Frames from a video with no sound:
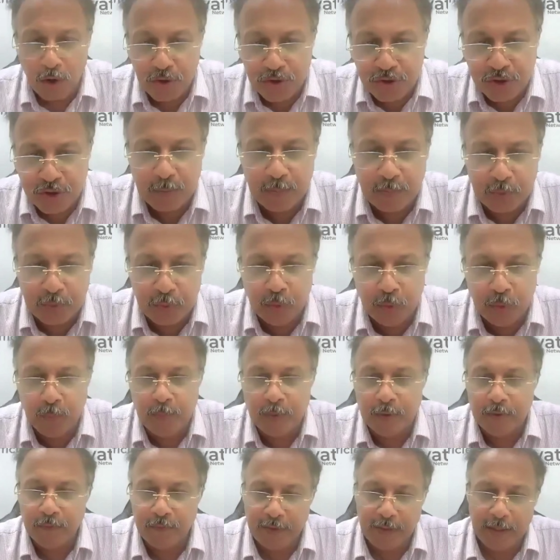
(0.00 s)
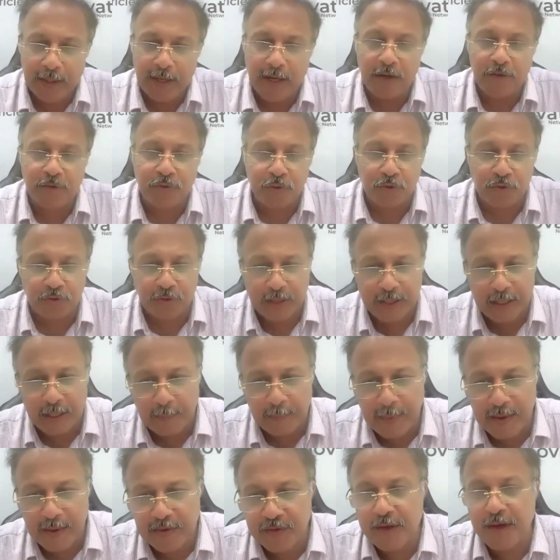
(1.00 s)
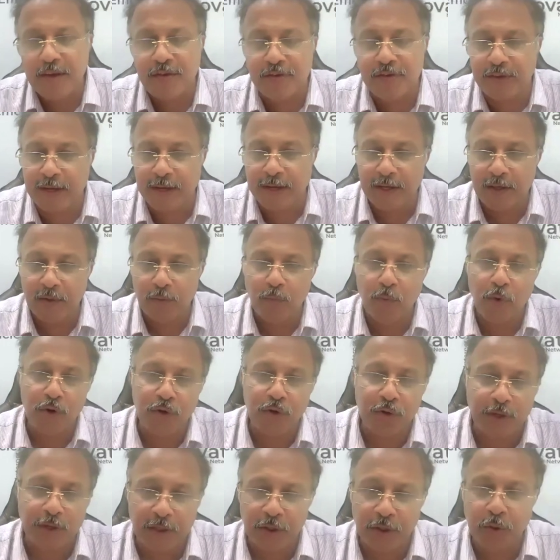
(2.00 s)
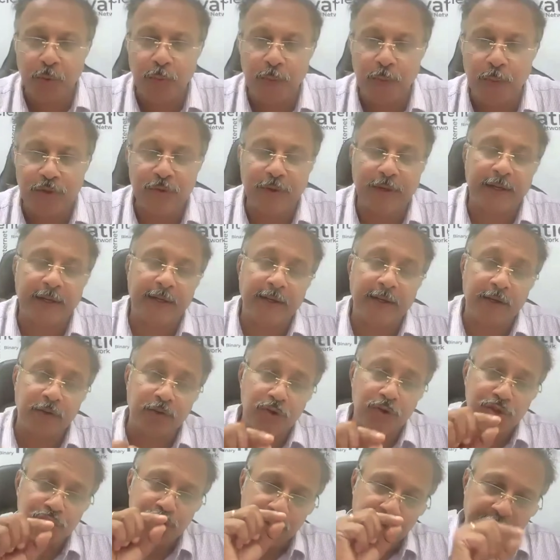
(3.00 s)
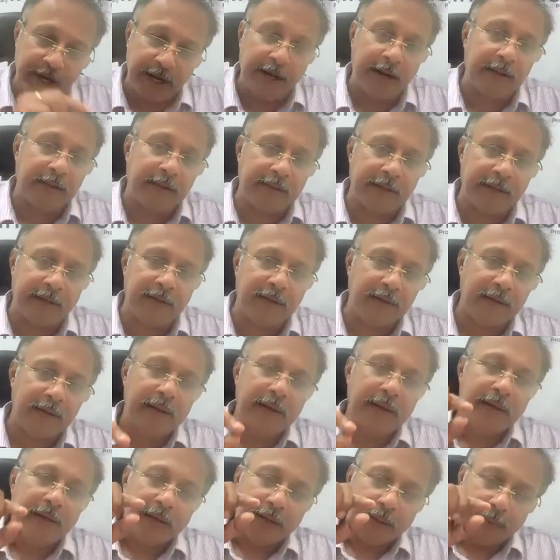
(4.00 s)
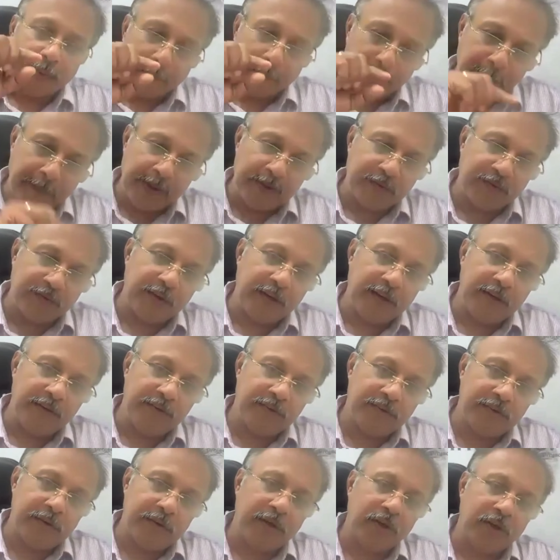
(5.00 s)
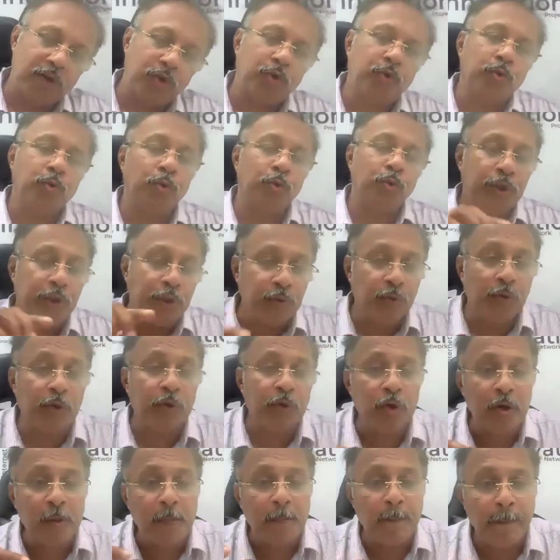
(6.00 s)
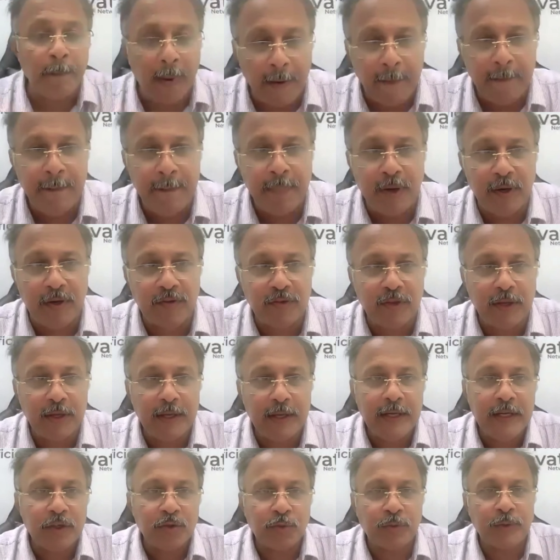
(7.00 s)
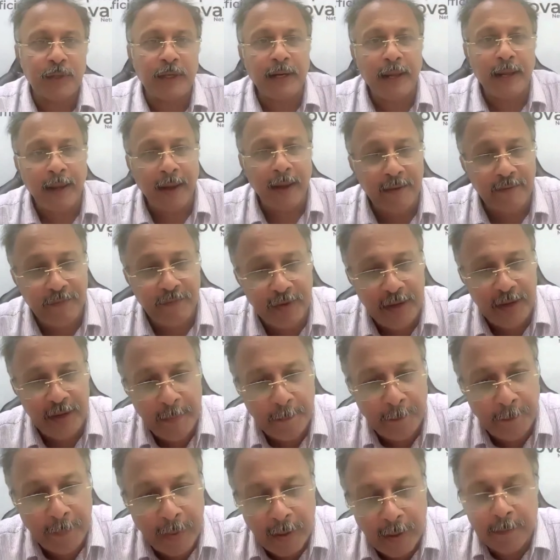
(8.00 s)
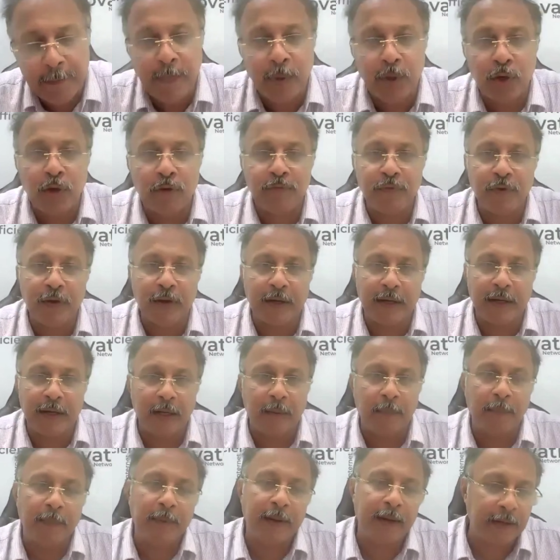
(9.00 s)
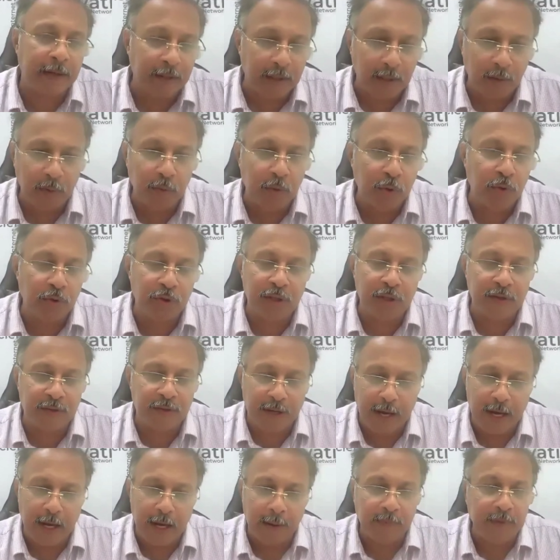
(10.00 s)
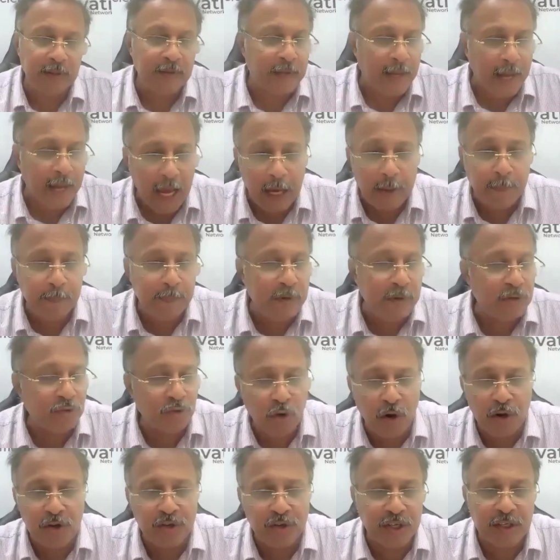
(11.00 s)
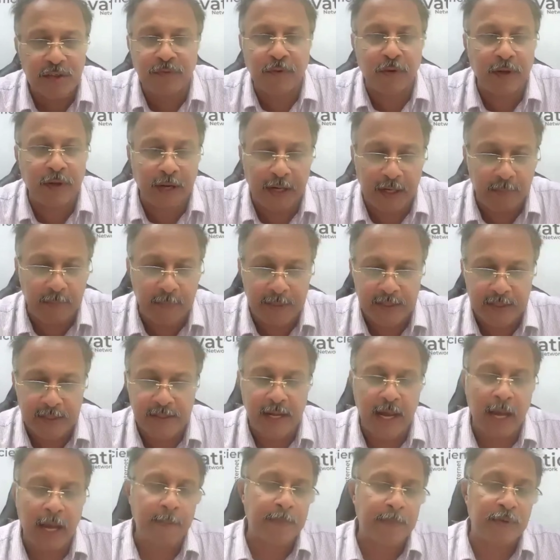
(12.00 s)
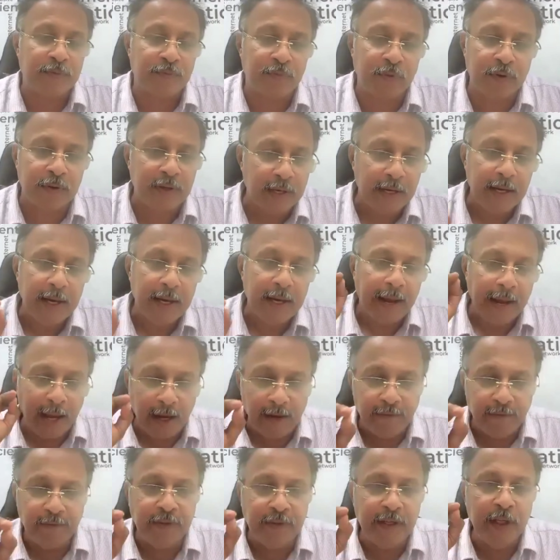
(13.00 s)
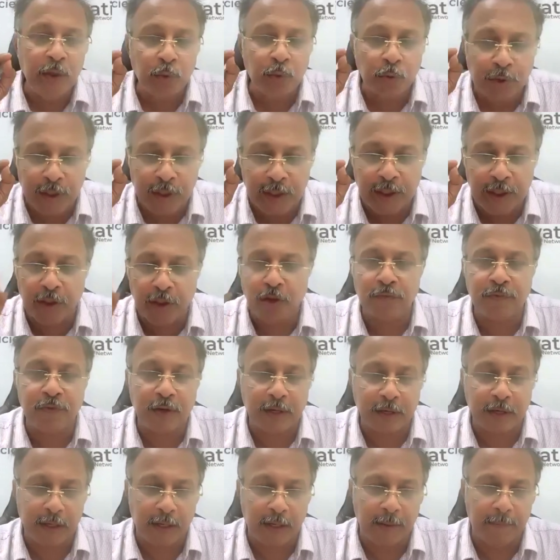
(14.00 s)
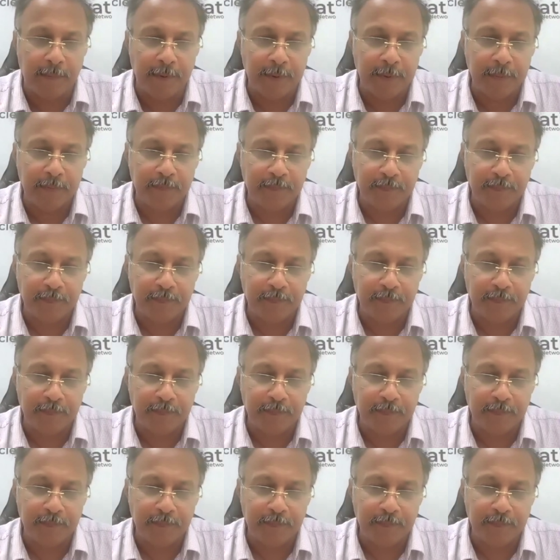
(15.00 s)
WhatsApp group. We'll also send a message there. What you can do is you can also share that message to your own members so that every member of your club can download this app. This app is not just for admins, the app is for every Rotarian of your club.